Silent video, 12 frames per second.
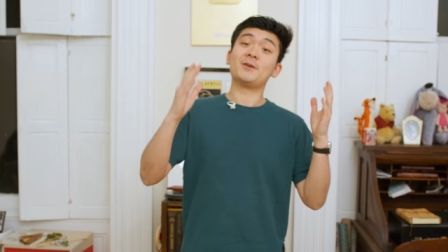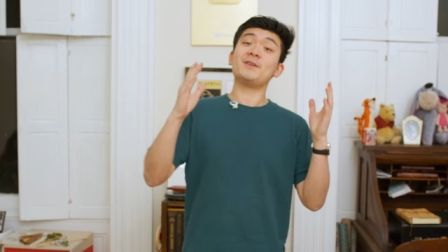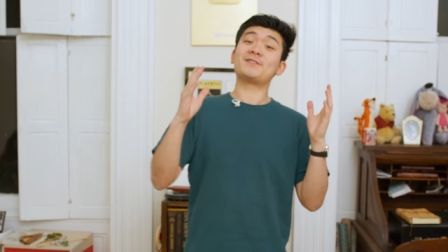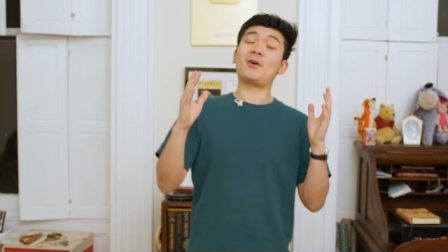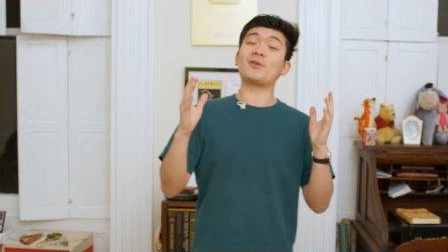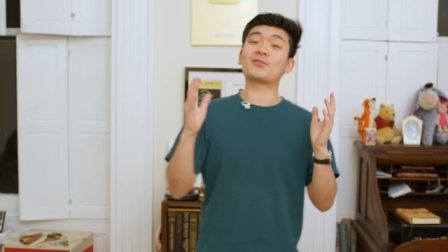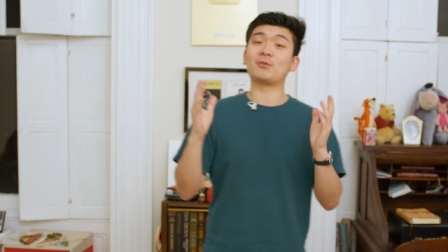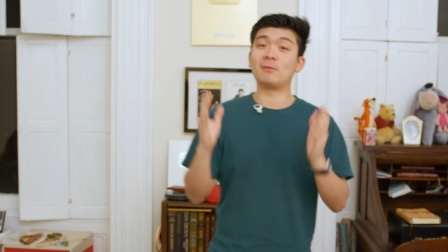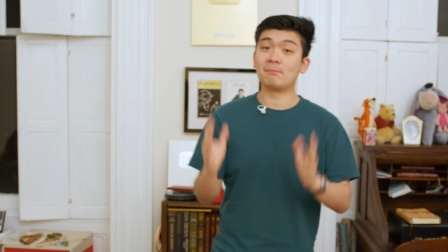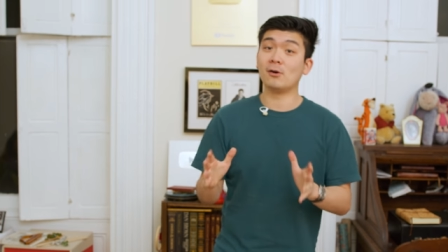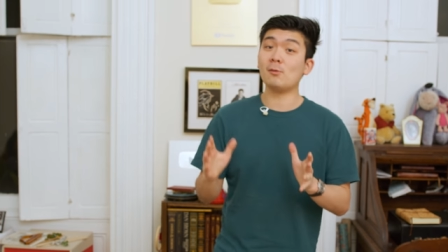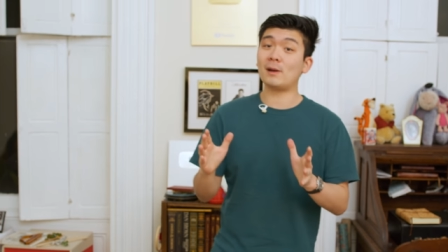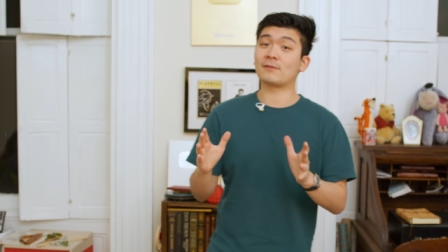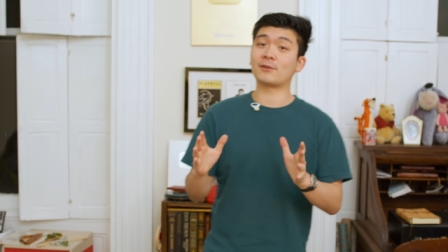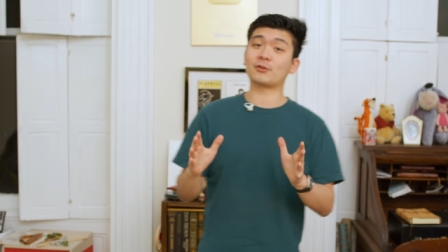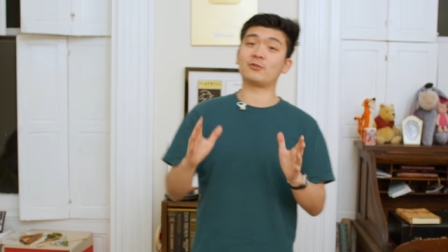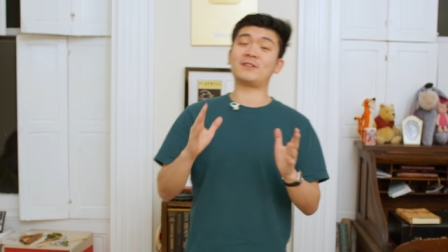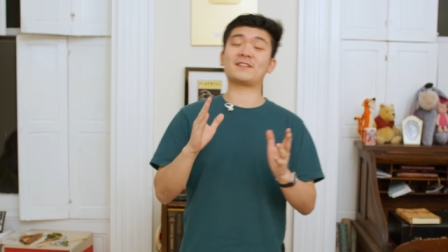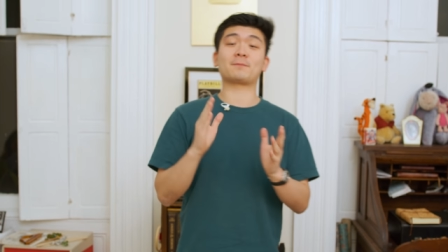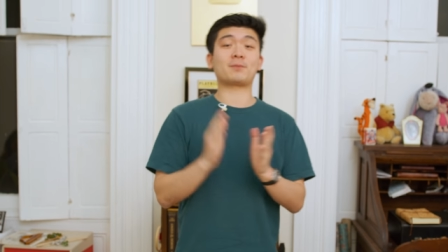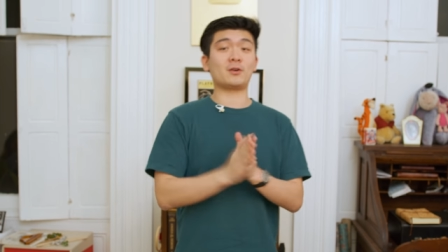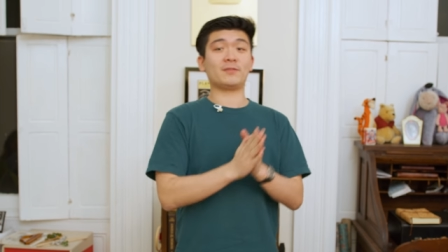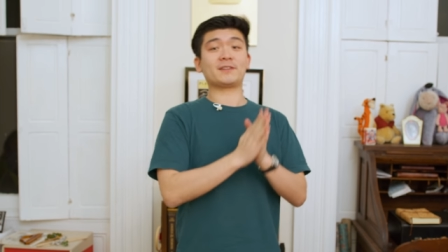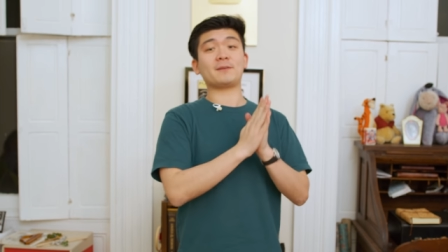There is also a mobile version that's a
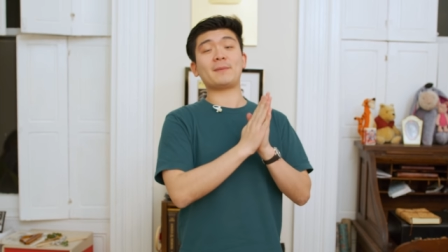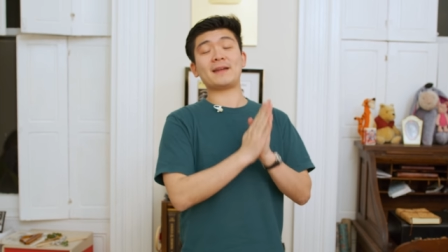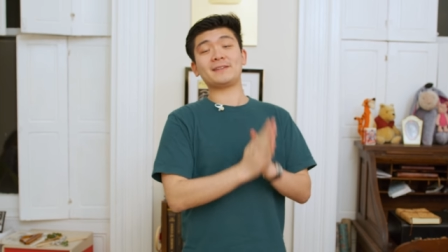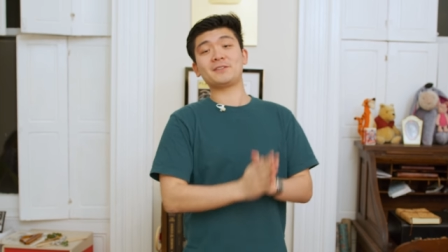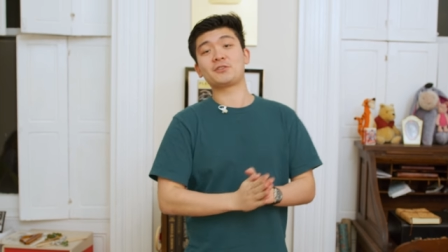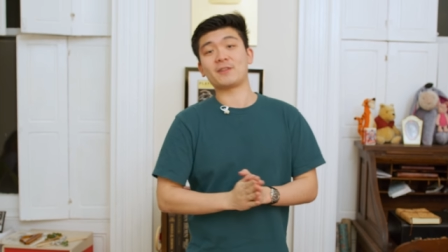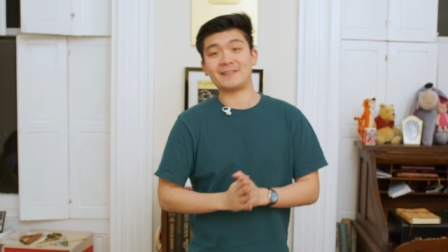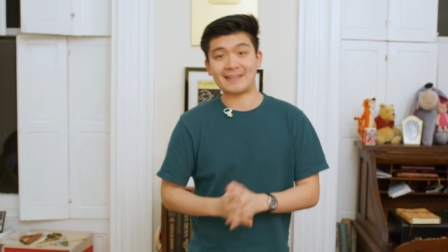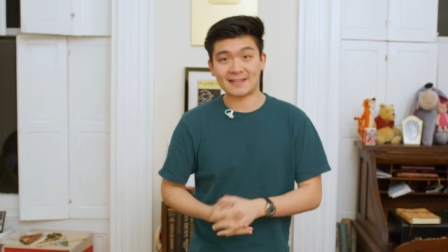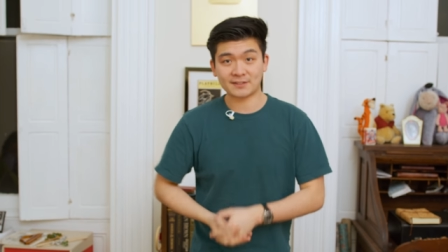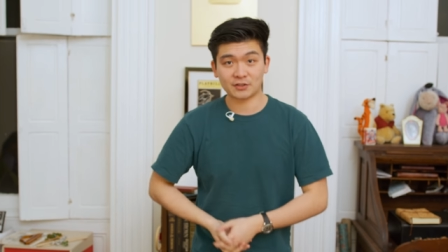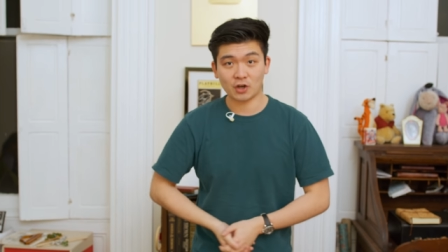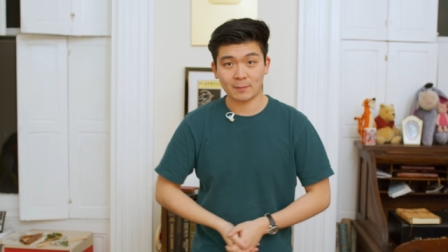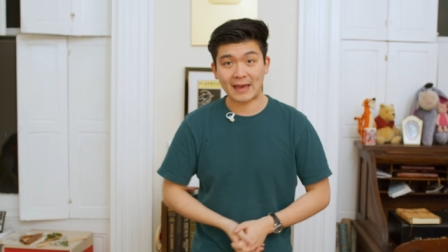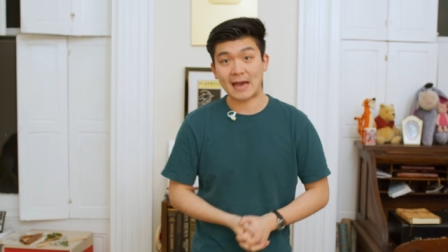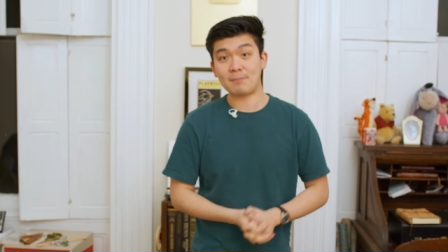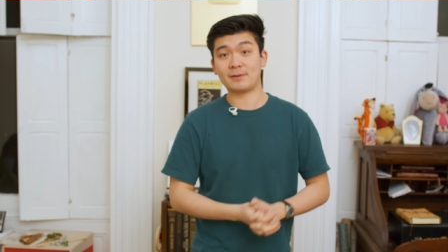perfect companion to the desktop app.